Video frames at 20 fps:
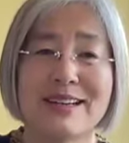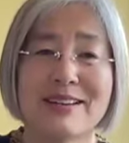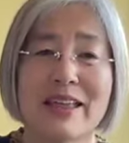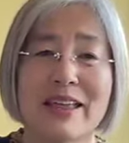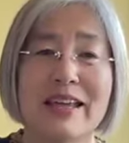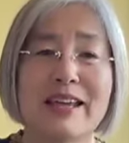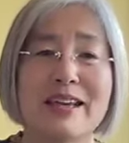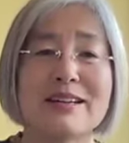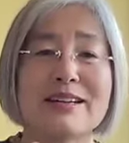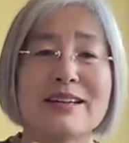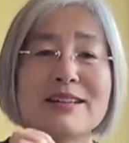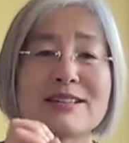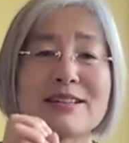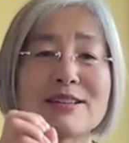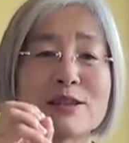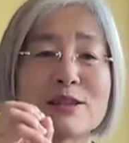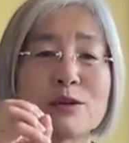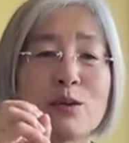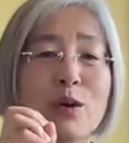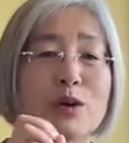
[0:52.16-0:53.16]
They are
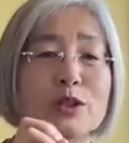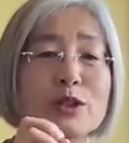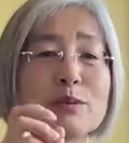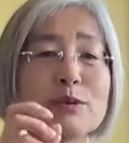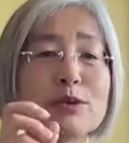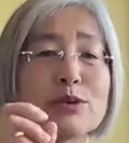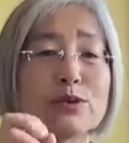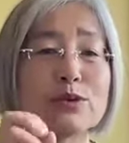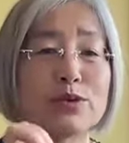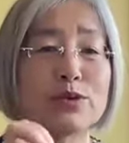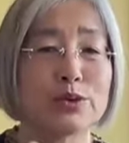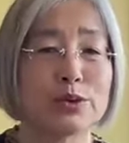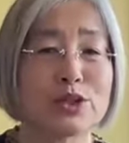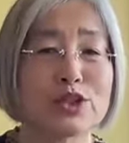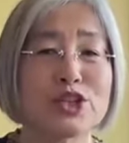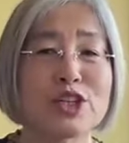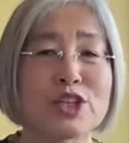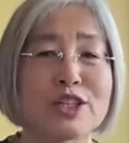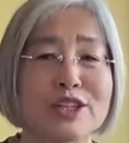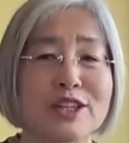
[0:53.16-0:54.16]
just one of two
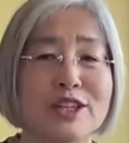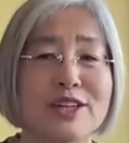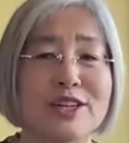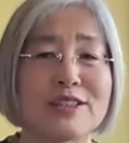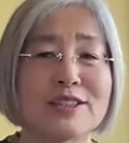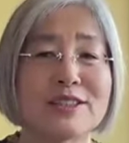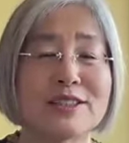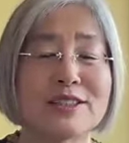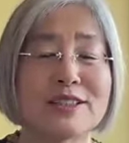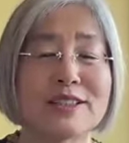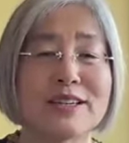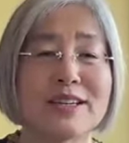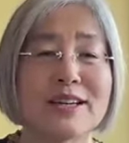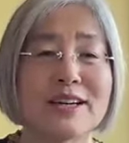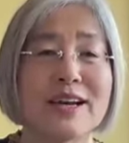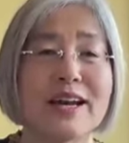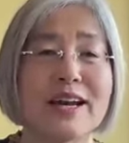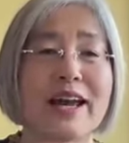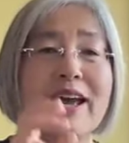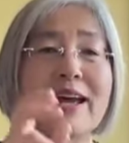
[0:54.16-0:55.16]
children
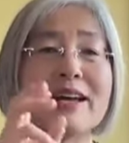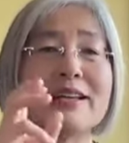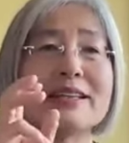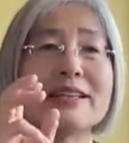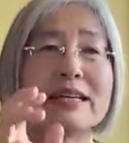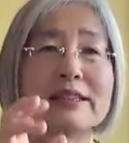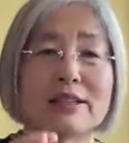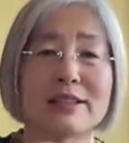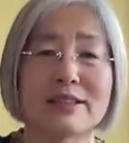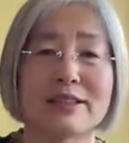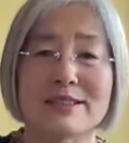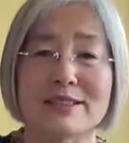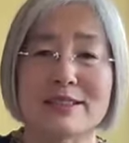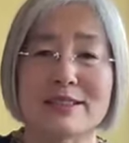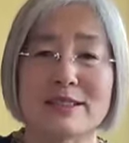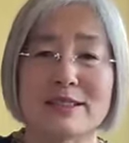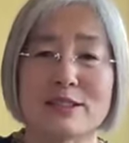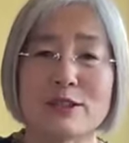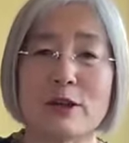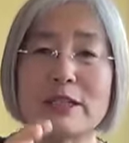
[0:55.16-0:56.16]
and adults.
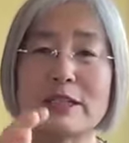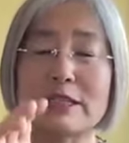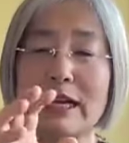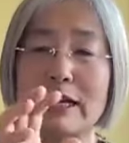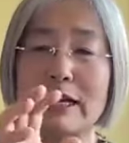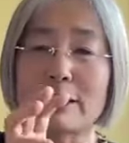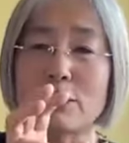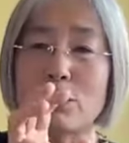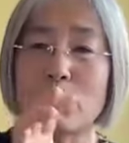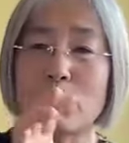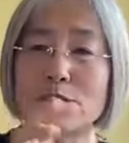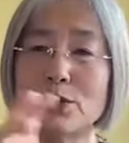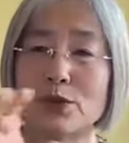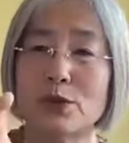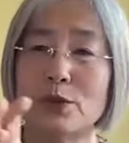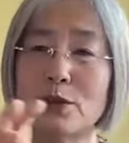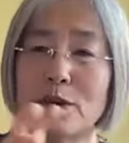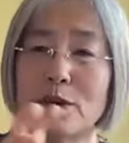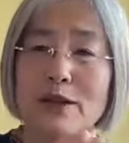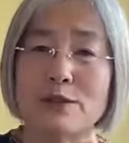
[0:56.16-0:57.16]
So it's like a
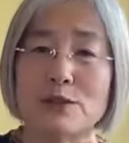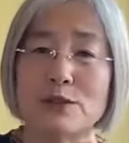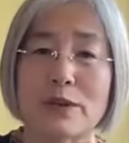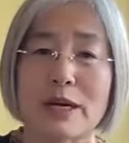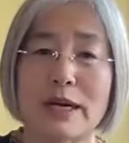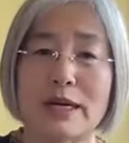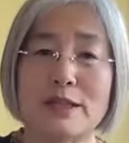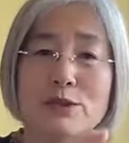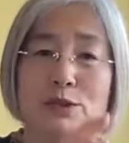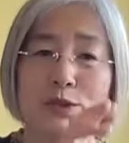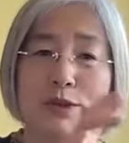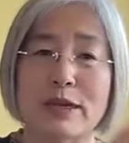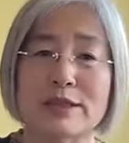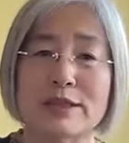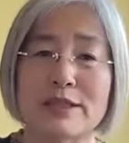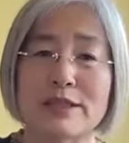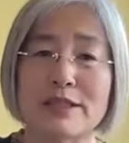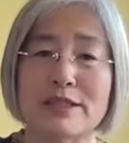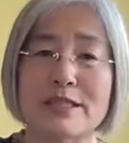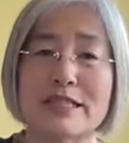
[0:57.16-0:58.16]
one-to-one, right? Two
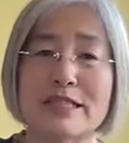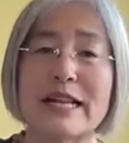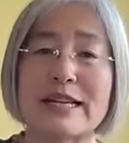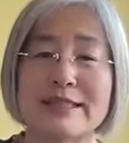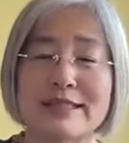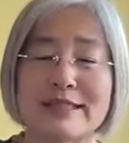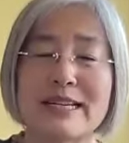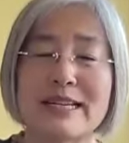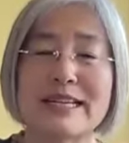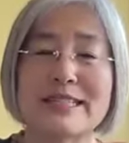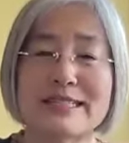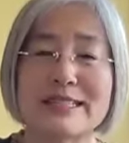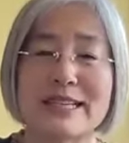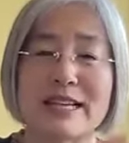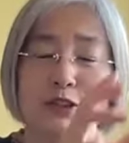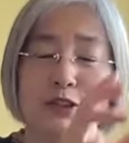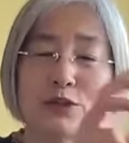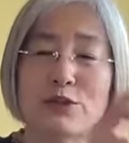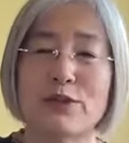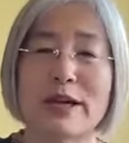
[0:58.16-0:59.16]
adults, let's
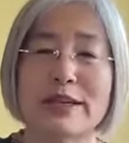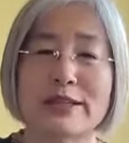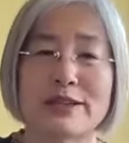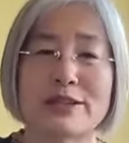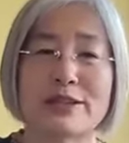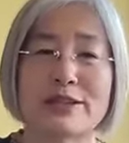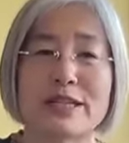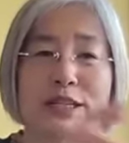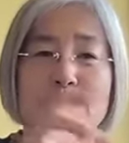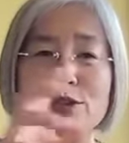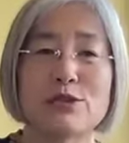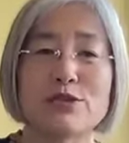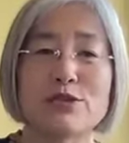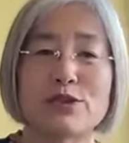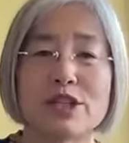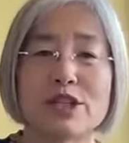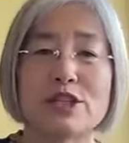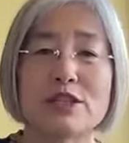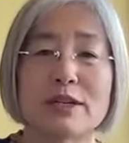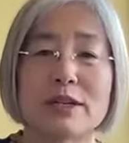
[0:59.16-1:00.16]
say 2 adults and 2
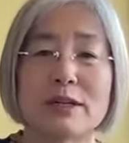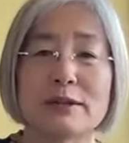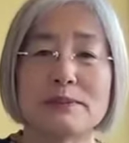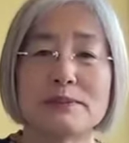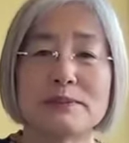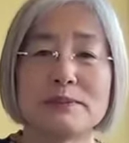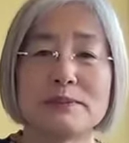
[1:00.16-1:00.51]
children.